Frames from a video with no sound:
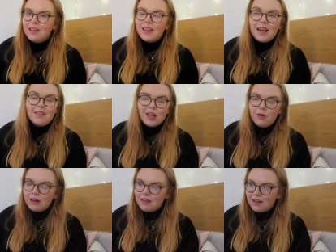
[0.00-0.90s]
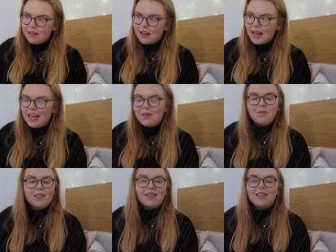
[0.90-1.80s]
the SU isn't the
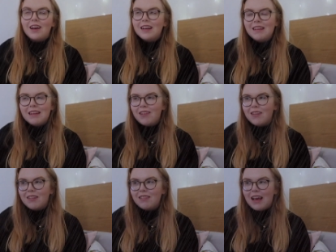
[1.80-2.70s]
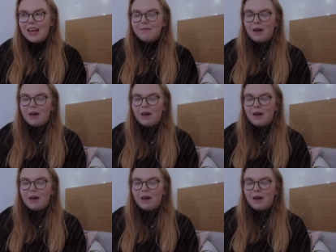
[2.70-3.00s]
same, societies aren't the same,